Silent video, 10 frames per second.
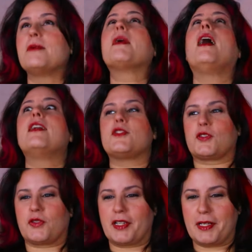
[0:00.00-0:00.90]
I'm gonna
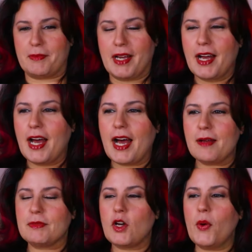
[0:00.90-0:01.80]
scream.
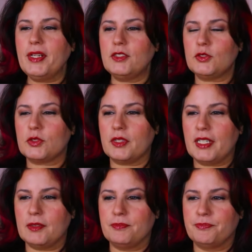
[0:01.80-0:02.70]
I'm going to
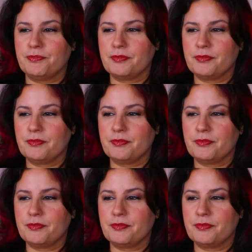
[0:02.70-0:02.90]
scream.